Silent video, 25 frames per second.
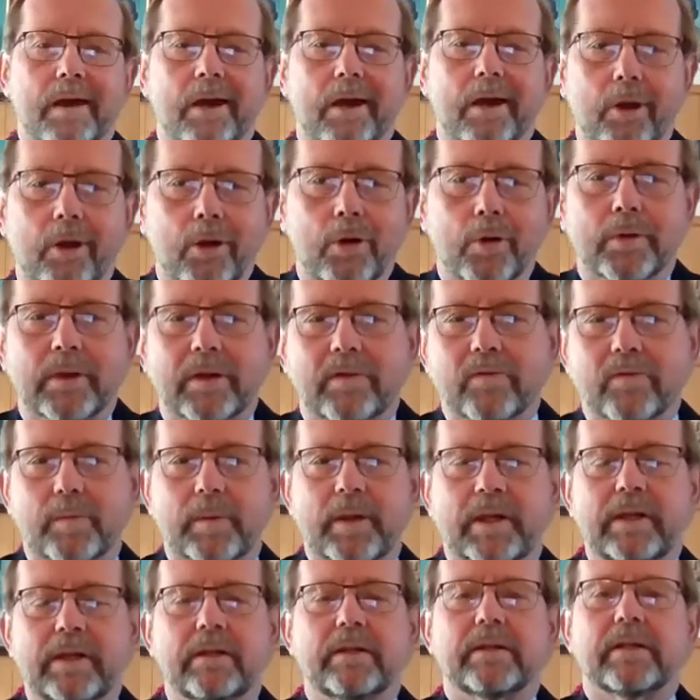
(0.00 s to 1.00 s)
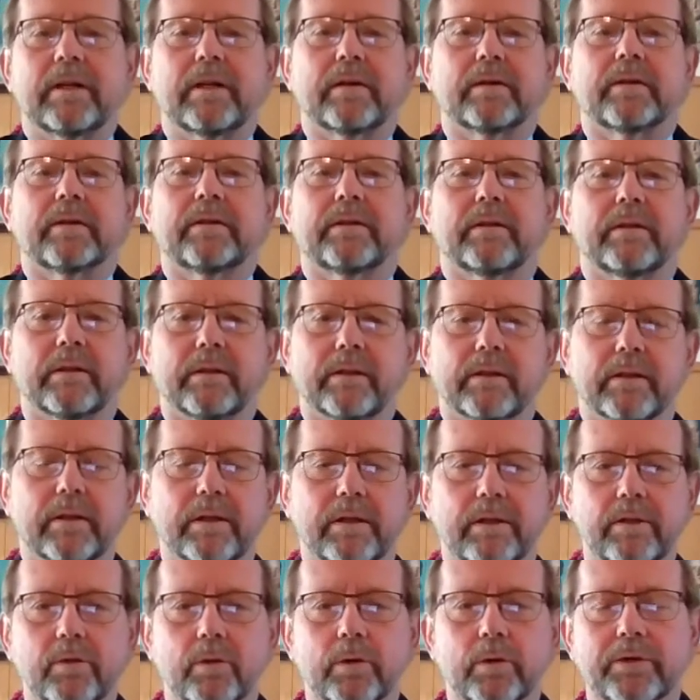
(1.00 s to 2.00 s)
Hello, everybody down in
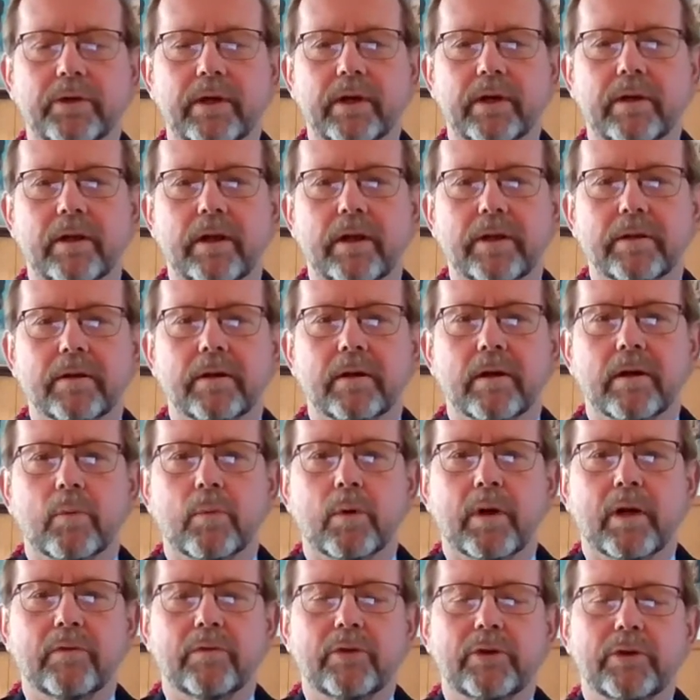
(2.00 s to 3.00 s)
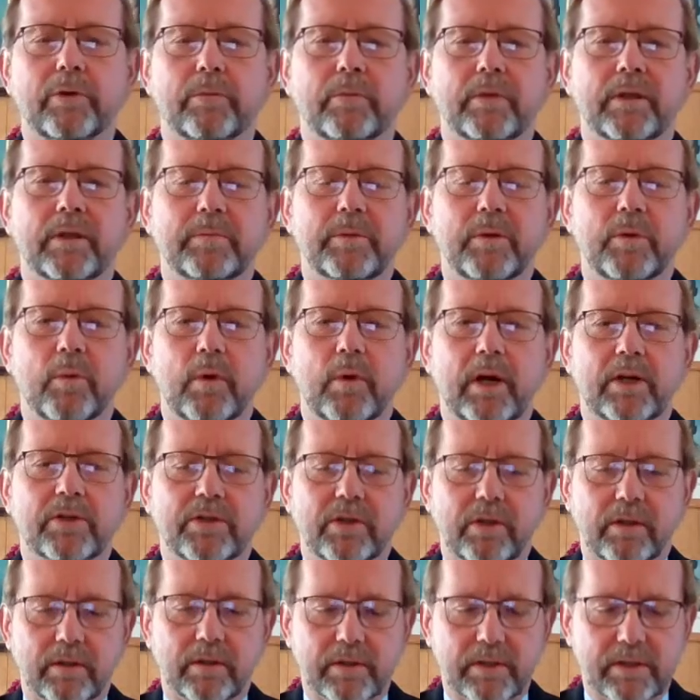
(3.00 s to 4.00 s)
North Carolina or wherever you may be
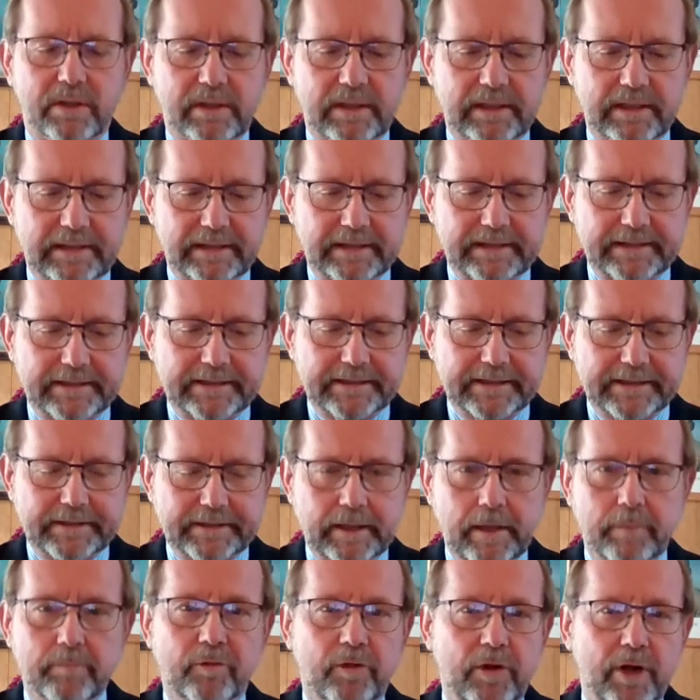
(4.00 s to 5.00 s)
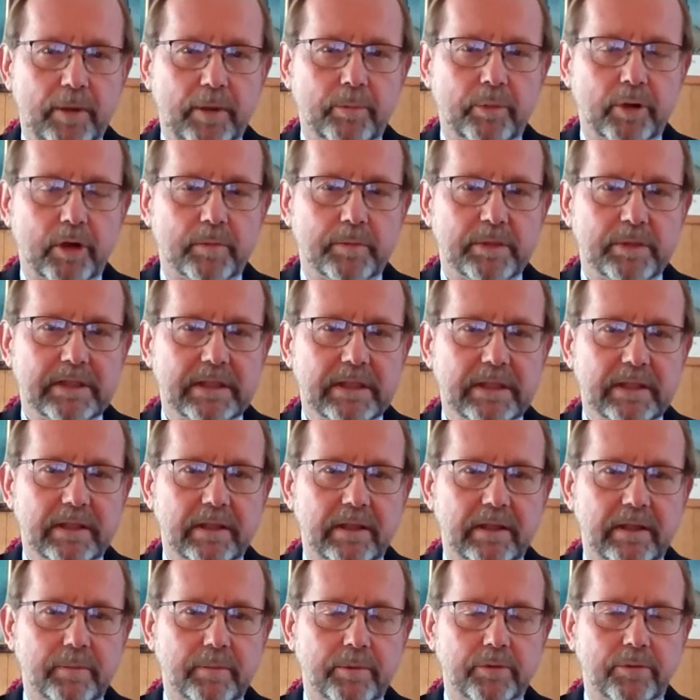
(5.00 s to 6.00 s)
watching this. I'm Frank Bowman,
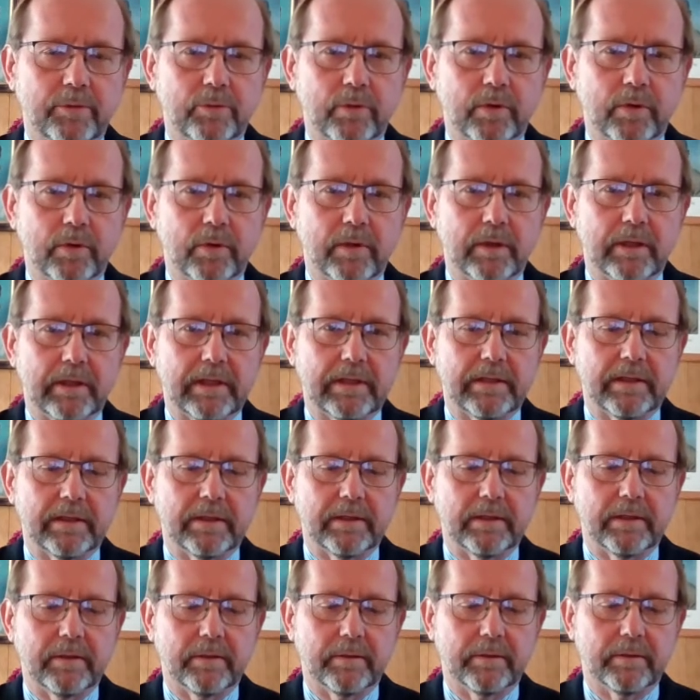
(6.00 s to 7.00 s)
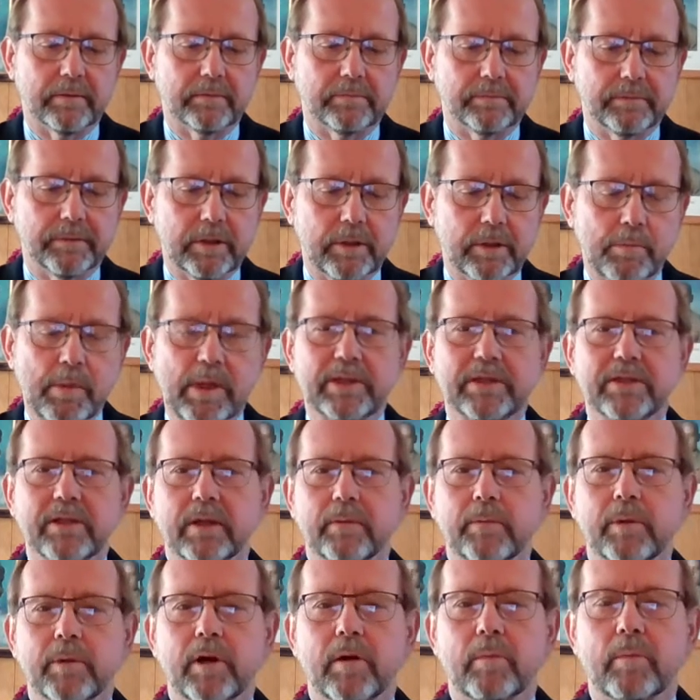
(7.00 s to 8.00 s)
and before
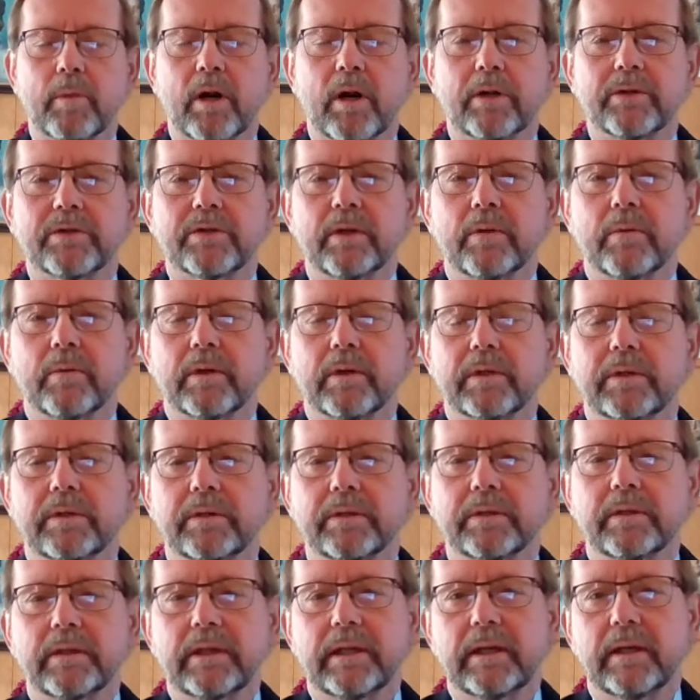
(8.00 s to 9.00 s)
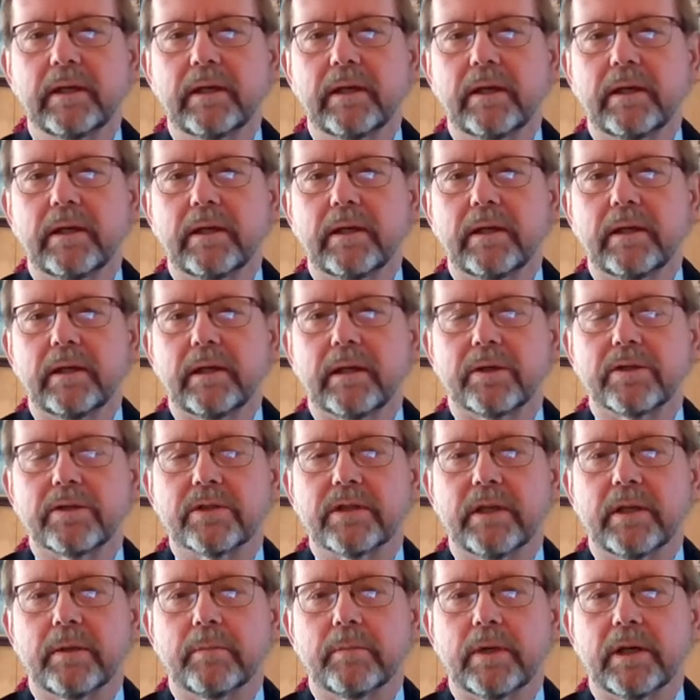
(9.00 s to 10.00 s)
commencing my remarks, I wanted to
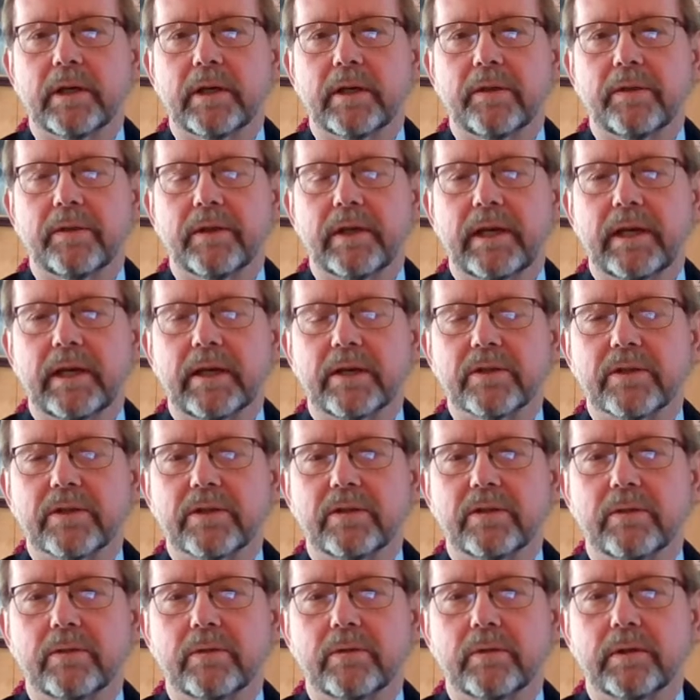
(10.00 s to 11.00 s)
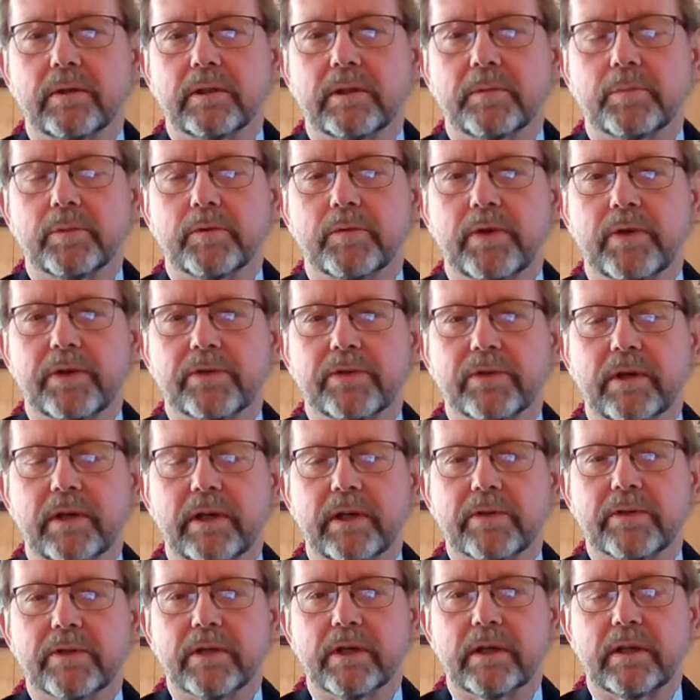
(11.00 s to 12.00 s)
extend my thanks to Professor
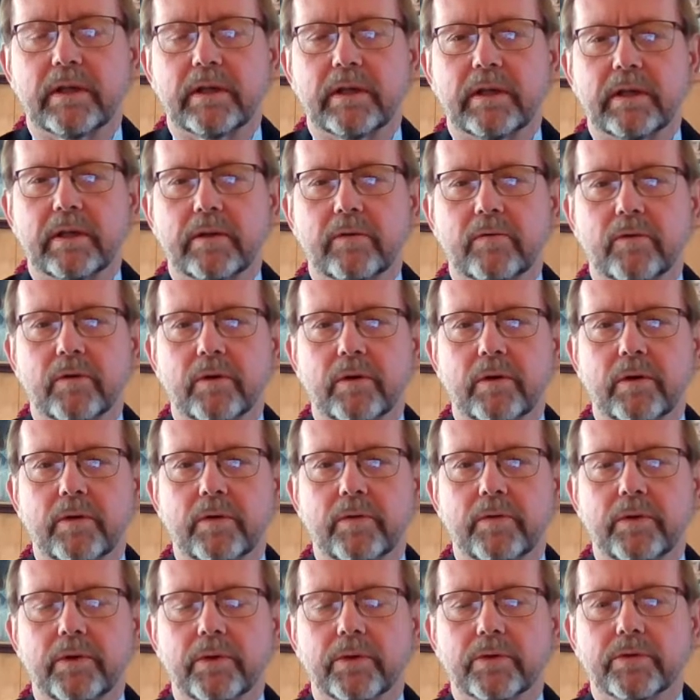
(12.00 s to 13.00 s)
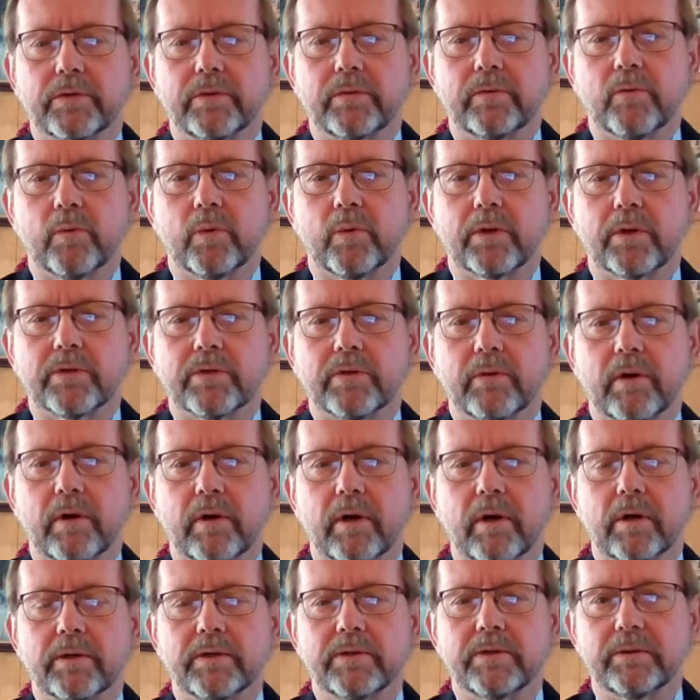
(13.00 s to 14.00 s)
Hessick and for all the folks who've worked so
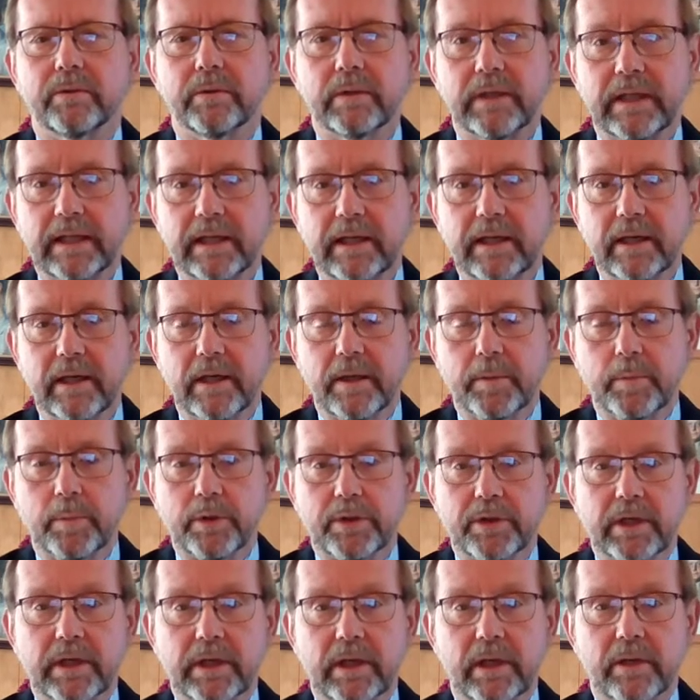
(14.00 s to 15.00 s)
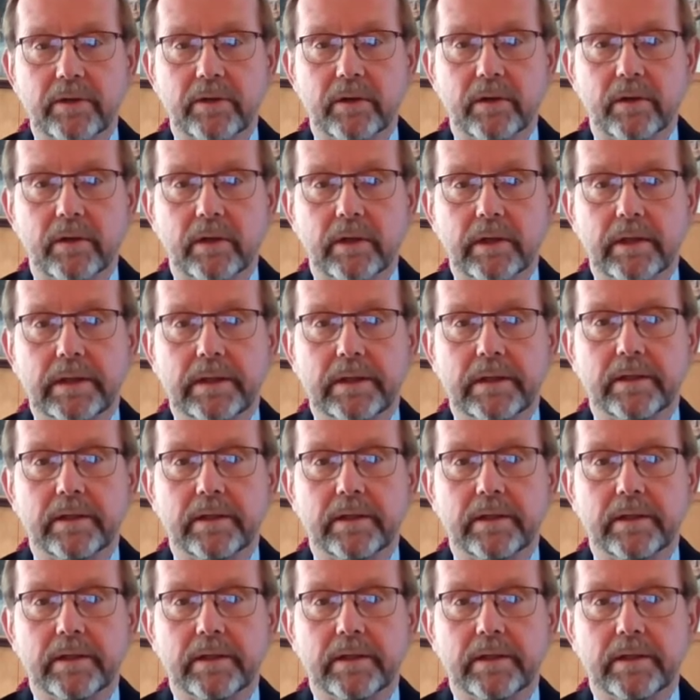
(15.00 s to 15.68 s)
hard to put together